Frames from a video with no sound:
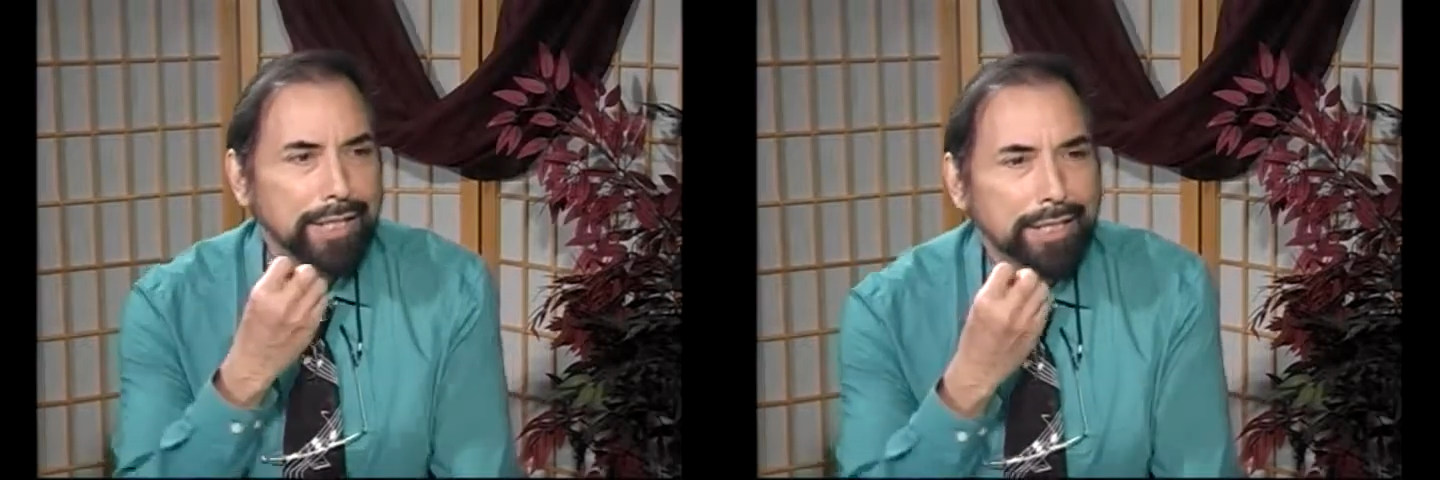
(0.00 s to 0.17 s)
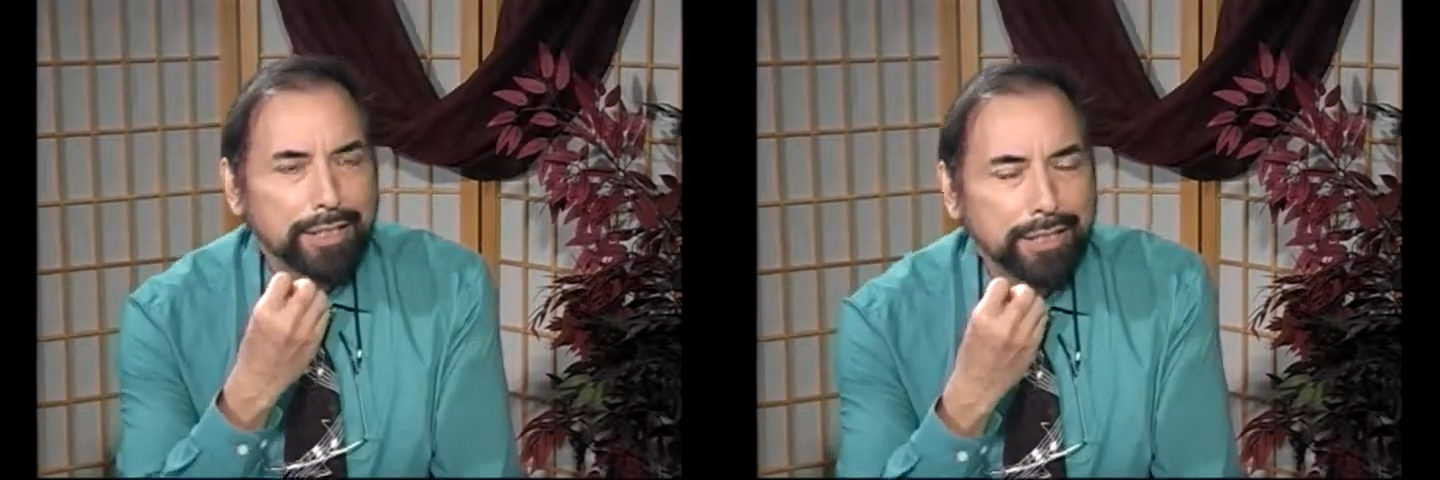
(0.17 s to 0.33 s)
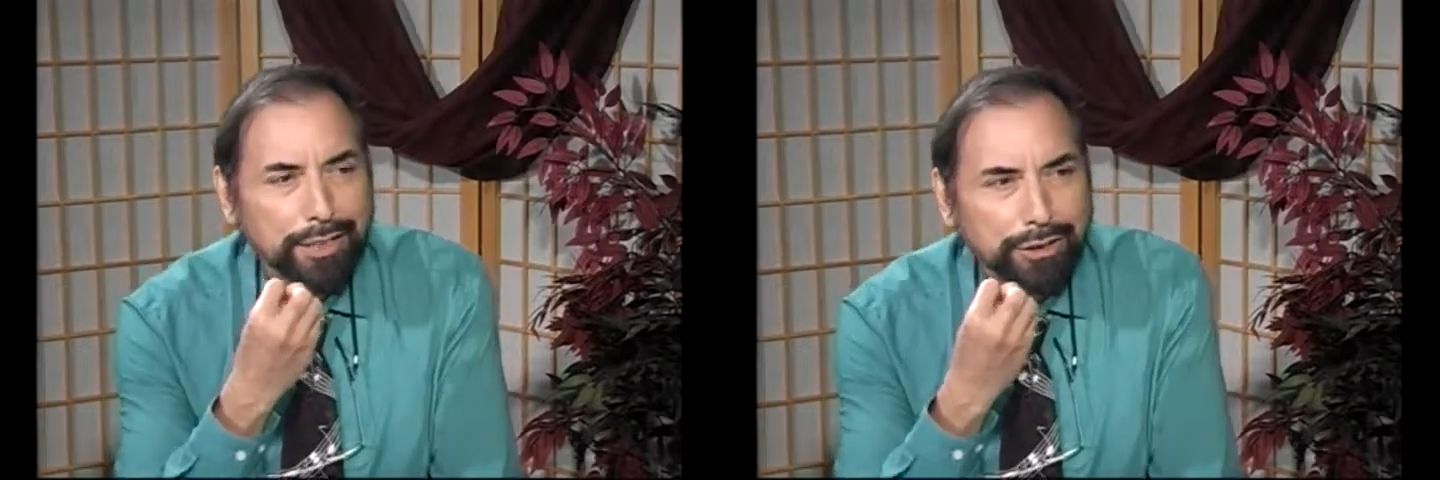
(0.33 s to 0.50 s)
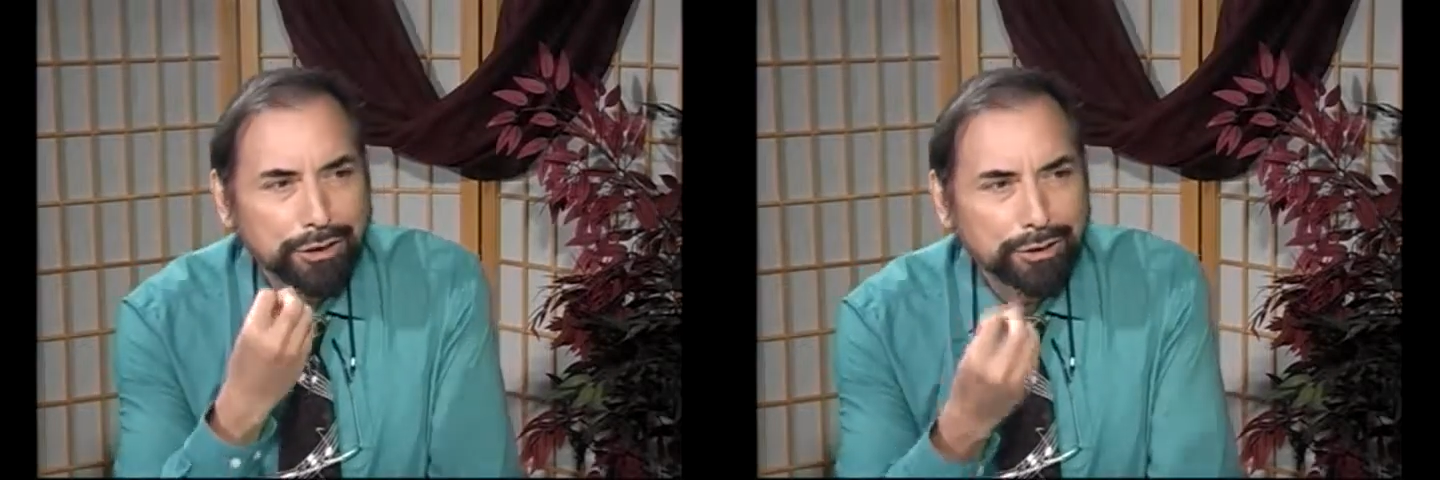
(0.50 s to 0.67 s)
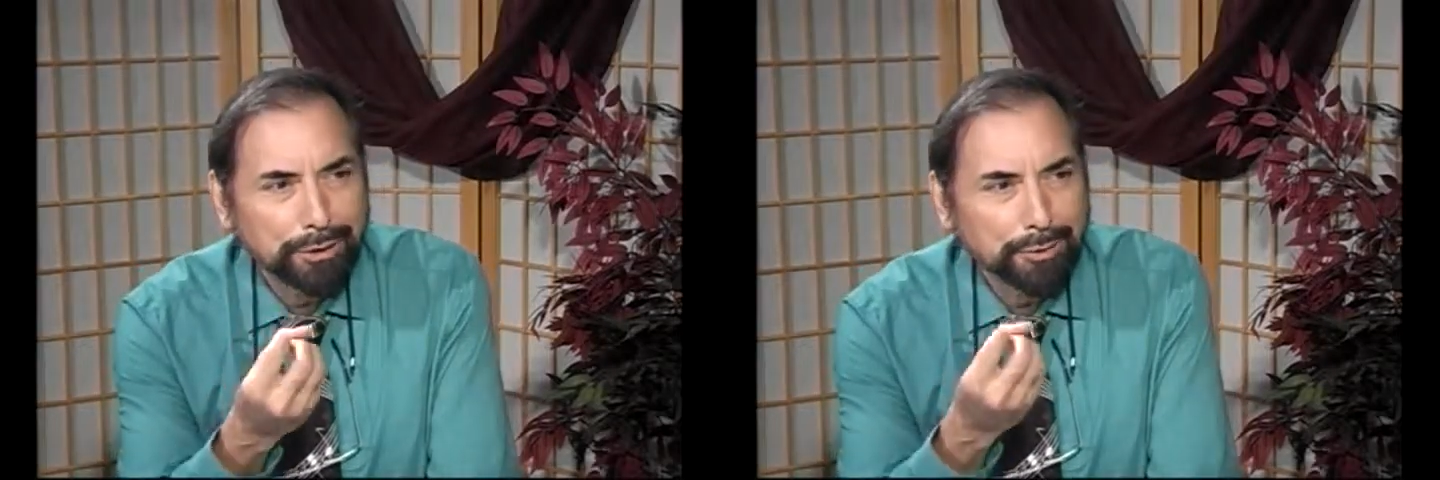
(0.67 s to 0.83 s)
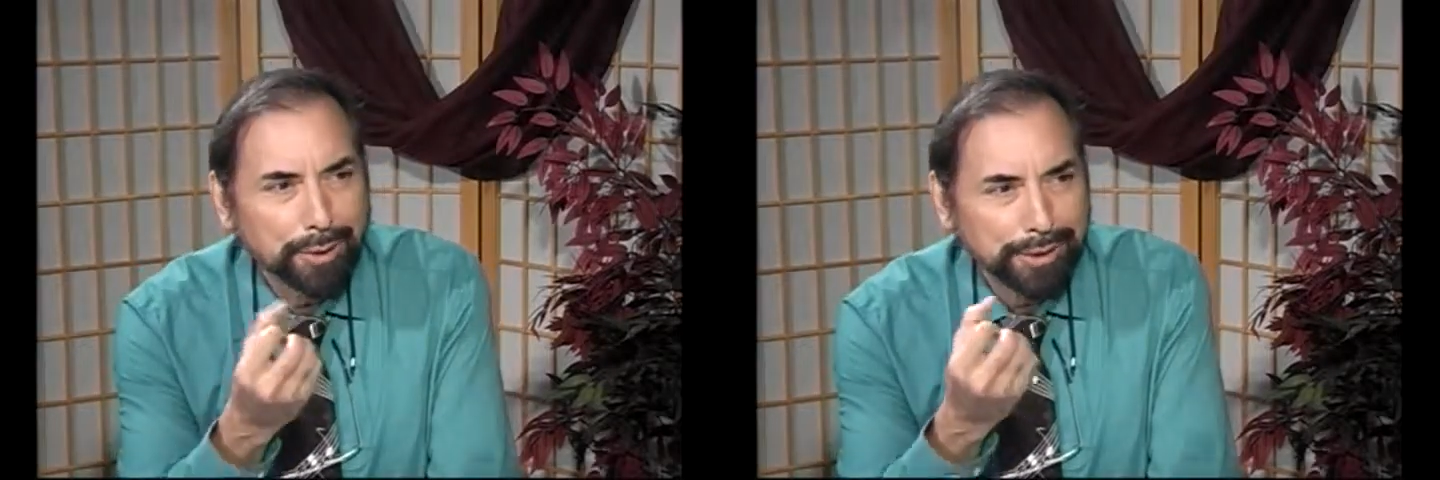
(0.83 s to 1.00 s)

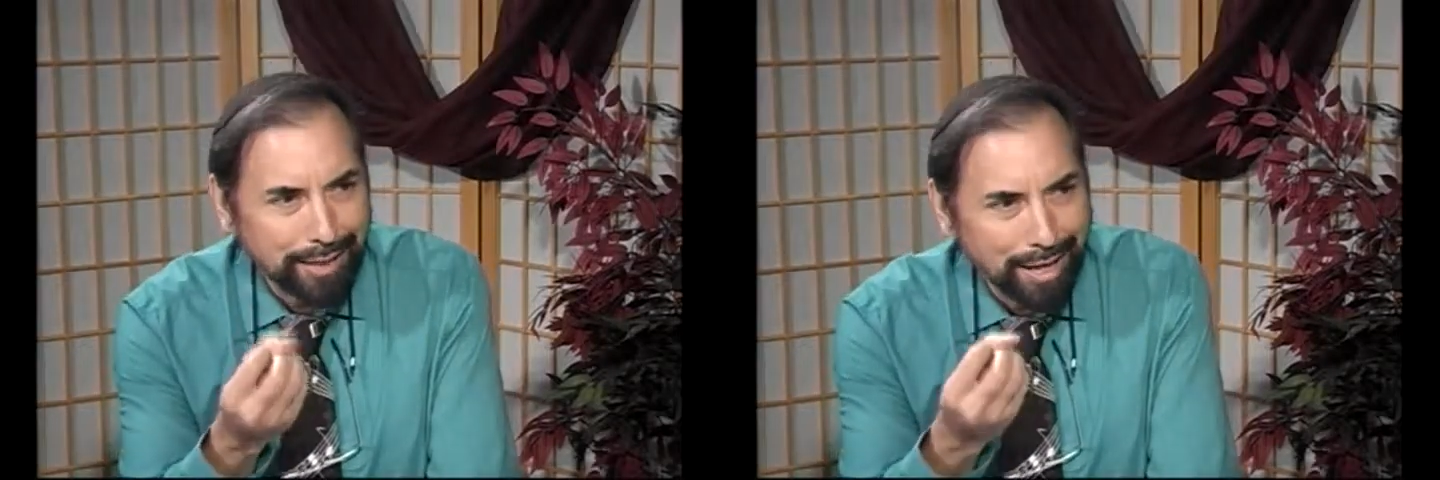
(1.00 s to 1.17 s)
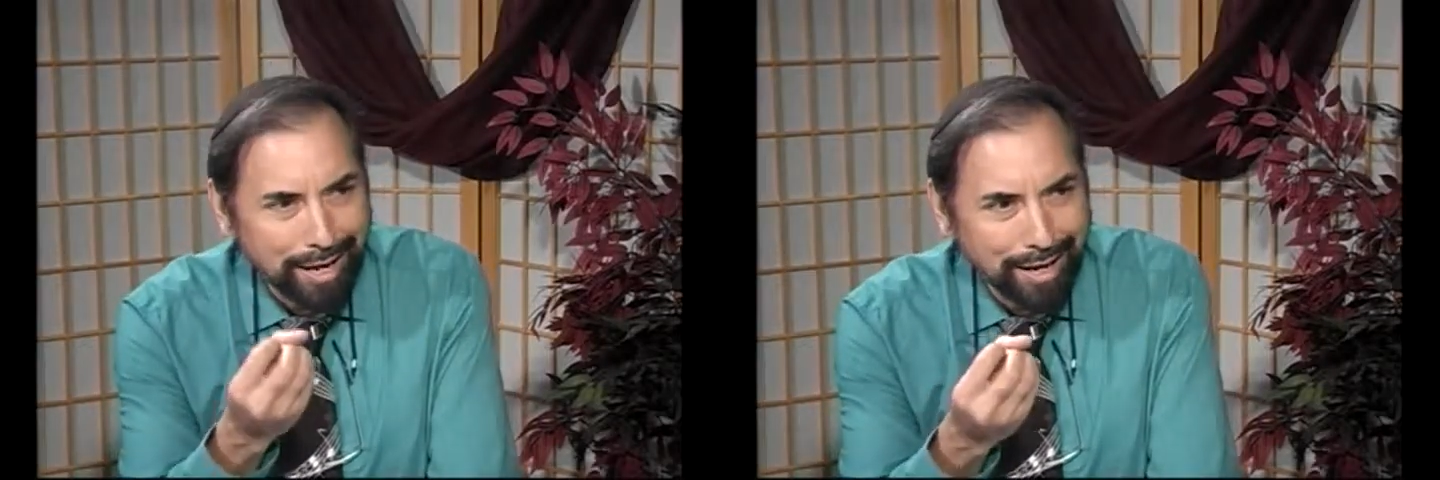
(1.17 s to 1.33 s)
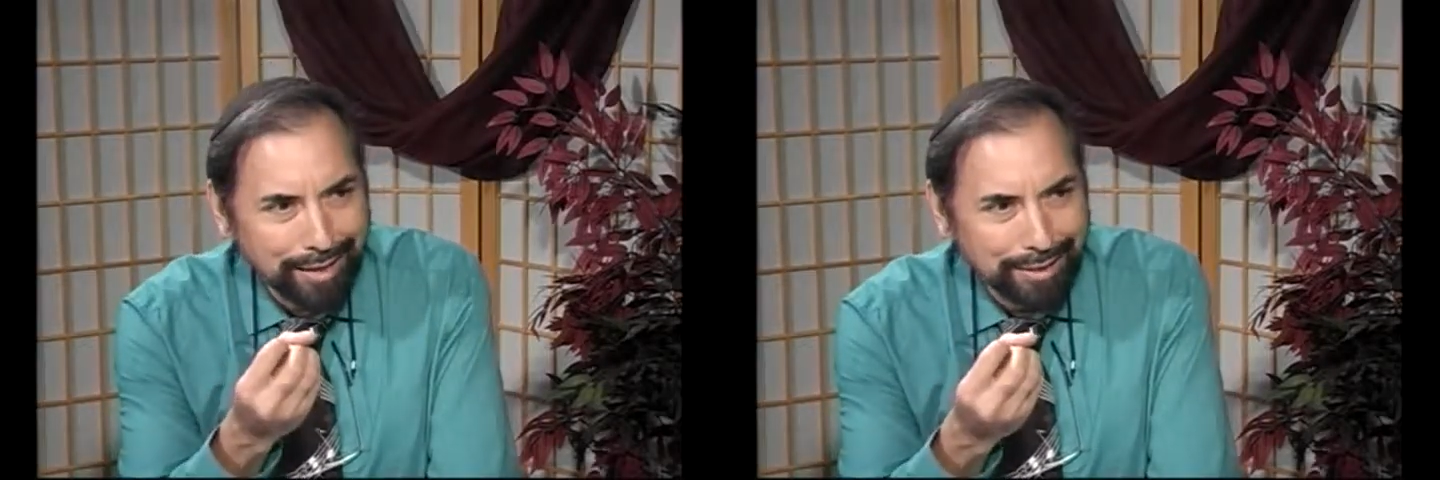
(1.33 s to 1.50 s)
Yeshuata.